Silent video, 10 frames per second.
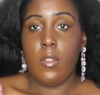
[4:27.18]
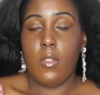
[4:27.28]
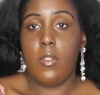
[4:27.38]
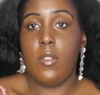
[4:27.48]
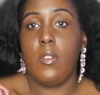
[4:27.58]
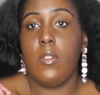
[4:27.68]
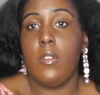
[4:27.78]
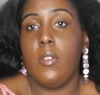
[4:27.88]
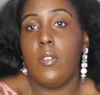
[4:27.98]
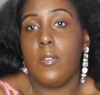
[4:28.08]
it. And
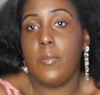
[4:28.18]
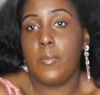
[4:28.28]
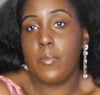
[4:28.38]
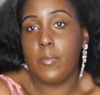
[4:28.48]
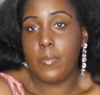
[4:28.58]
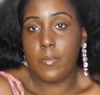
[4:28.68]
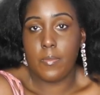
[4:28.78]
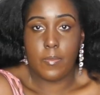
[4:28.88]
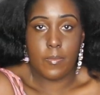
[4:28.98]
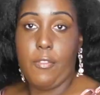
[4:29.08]
also, you've got
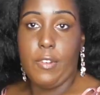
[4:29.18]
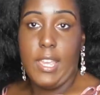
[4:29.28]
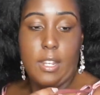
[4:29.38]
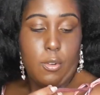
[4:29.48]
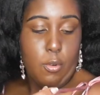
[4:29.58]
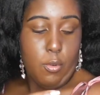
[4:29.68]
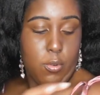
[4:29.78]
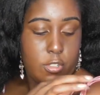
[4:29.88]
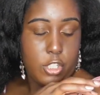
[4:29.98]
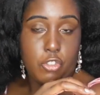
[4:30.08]
these lovely
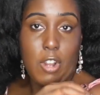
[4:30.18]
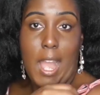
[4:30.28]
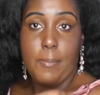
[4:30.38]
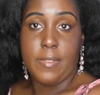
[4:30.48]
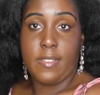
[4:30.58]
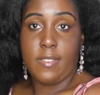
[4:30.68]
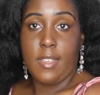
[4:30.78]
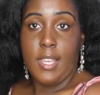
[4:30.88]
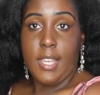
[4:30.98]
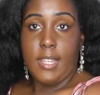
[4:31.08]
little straps,
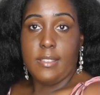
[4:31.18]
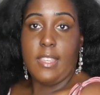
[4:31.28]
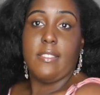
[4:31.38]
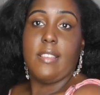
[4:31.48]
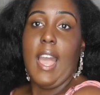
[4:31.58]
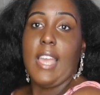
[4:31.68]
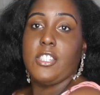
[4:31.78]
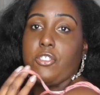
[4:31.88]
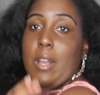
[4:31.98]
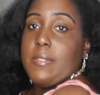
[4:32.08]
these tie
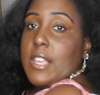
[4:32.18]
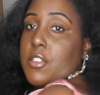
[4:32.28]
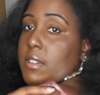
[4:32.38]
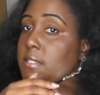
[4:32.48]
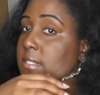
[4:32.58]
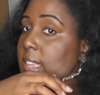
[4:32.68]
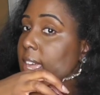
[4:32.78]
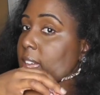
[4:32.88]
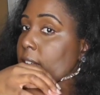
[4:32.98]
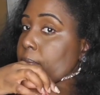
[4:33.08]
straps that you can
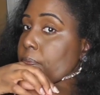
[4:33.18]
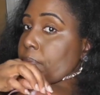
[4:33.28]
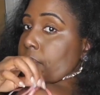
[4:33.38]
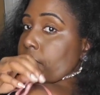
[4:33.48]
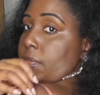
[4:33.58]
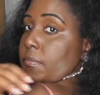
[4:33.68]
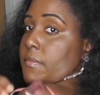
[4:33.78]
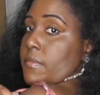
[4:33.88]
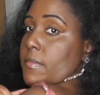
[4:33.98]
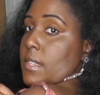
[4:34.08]
see,
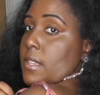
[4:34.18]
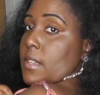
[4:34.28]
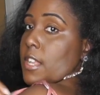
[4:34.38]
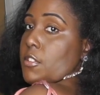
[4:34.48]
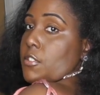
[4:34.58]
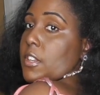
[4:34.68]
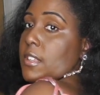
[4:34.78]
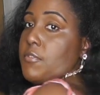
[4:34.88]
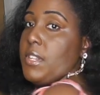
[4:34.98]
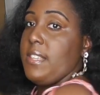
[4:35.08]
and look, you
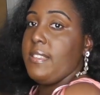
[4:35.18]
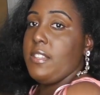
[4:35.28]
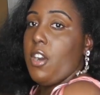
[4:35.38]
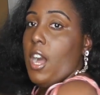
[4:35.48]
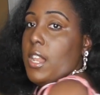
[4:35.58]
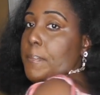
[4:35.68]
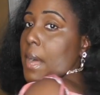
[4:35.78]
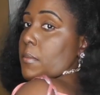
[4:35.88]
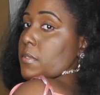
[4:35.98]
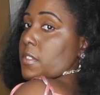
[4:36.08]
can really see the colour
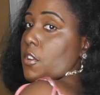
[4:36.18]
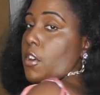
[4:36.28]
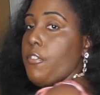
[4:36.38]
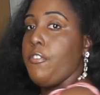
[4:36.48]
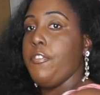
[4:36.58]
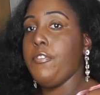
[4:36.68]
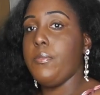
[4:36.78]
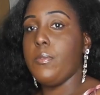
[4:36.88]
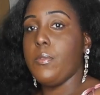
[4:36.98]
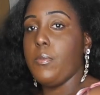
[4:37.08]
bouncing off
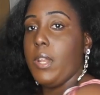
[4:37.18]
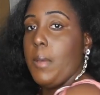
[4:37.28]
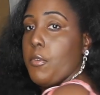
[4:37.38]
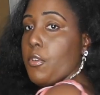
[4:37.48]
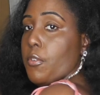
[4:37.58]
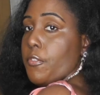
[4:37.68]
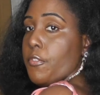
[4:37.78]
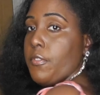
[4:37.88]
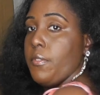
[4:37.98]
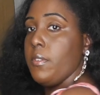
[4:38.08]
when I move.
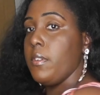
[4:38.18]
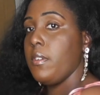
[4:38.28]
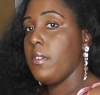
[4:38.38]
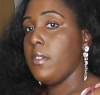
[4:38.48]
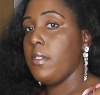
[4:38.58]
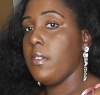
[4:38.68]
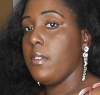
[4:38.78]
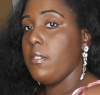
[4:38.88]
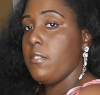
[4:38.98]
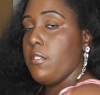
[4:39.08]

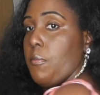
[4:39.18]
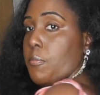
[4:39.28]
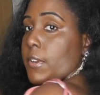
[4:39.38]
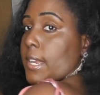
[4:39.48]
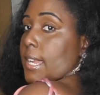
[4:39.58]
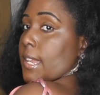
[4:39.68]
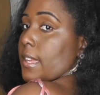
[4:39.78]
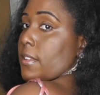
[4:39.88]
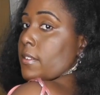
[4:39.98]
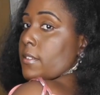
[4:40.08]
So pretty.